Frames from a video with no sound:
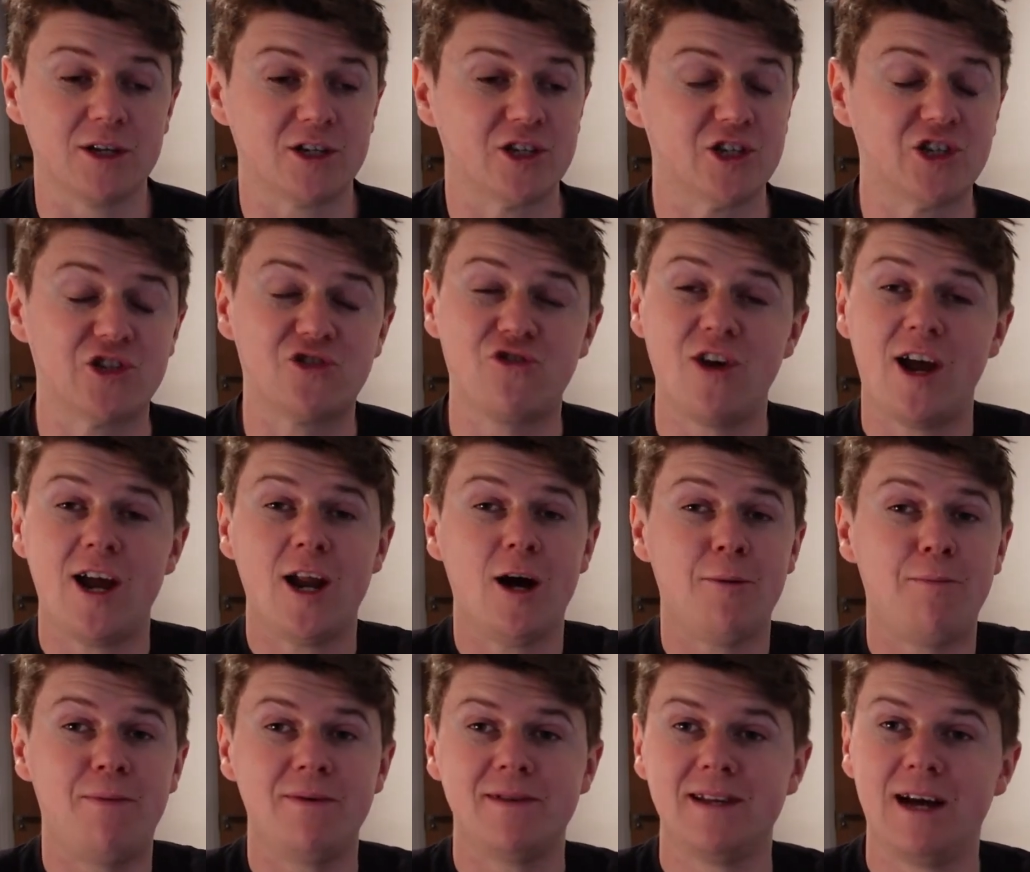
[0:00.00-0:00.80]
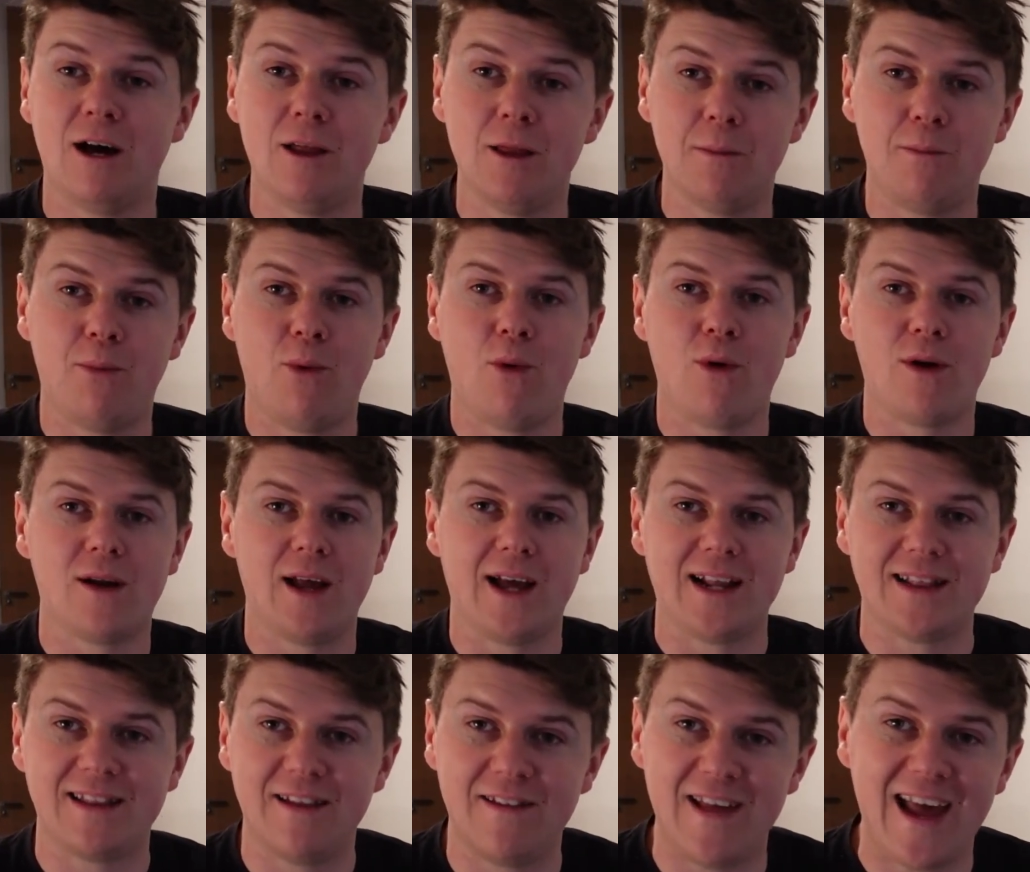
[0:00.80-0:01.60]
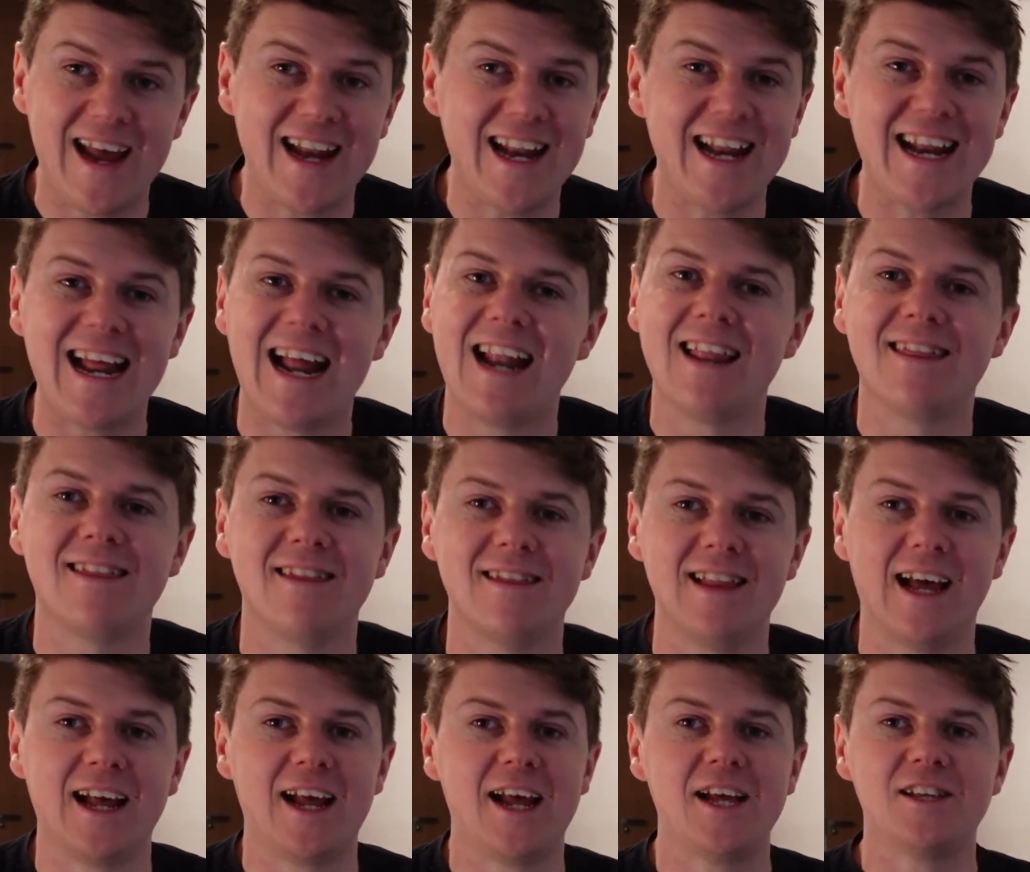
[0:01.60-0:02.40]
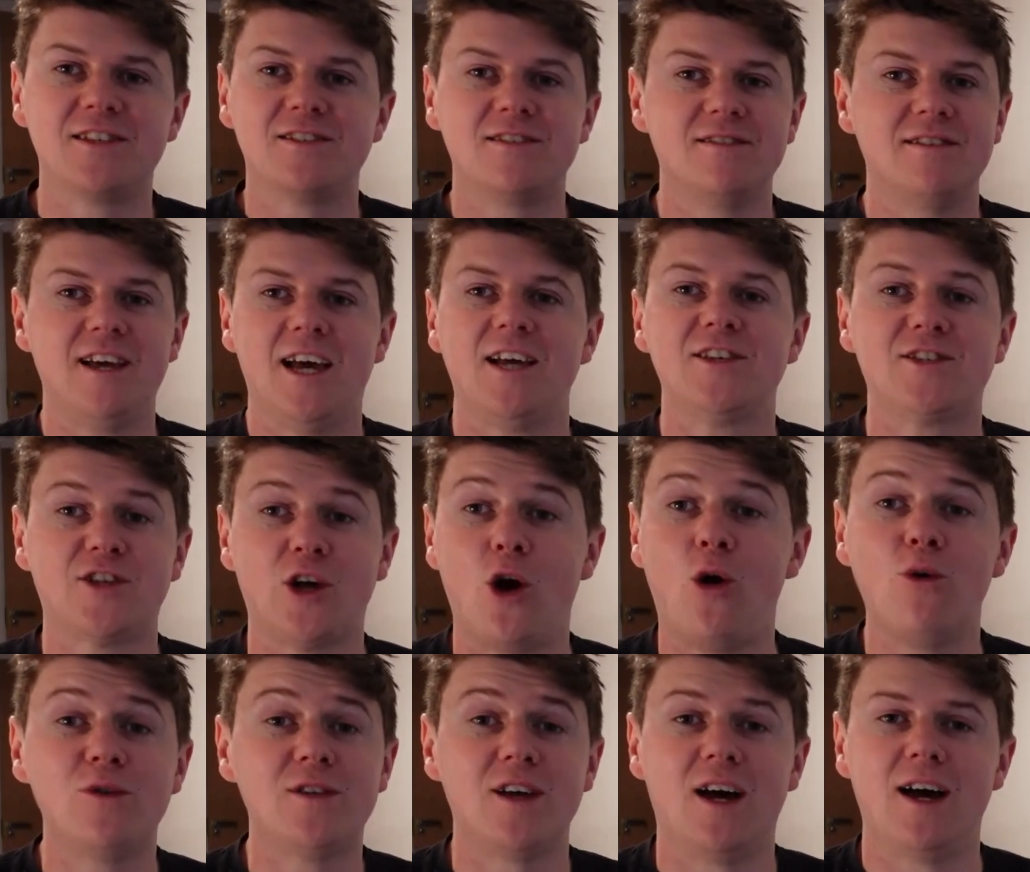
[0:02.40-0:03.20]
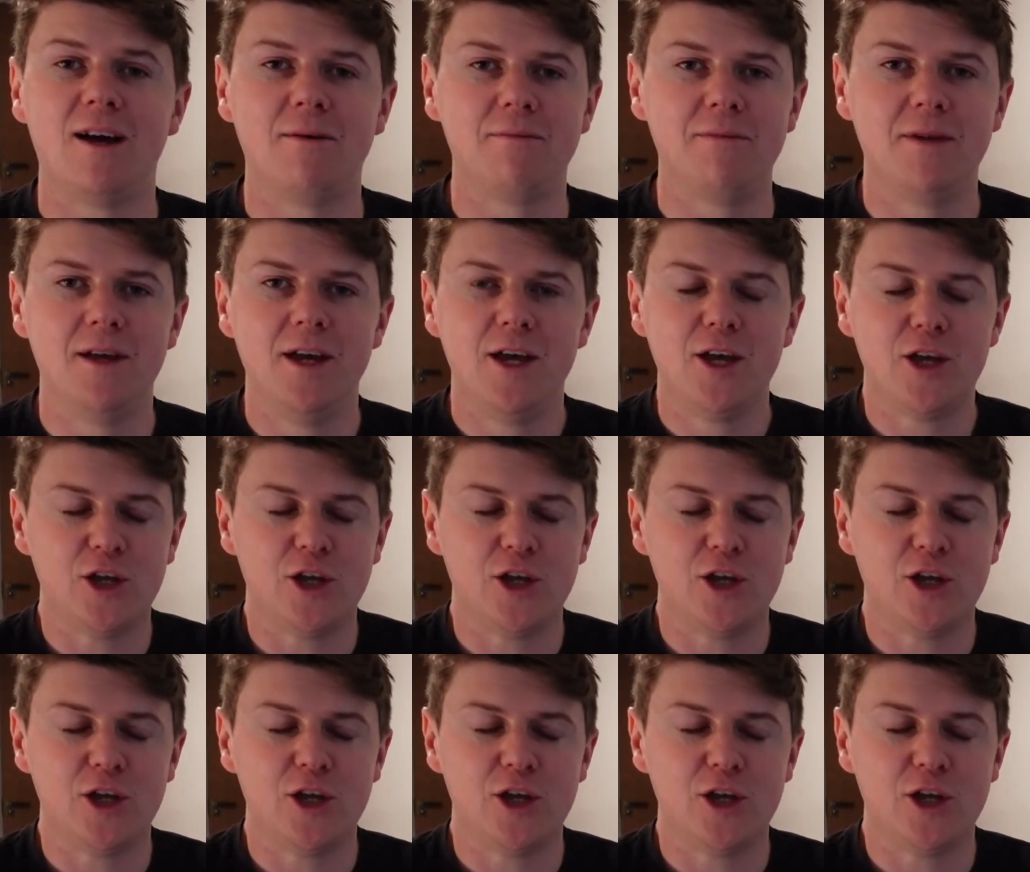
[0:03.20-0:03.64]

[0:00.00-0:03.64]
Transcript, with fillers: Like, straight up and down the board. Like, they need anything. Like, it's go time.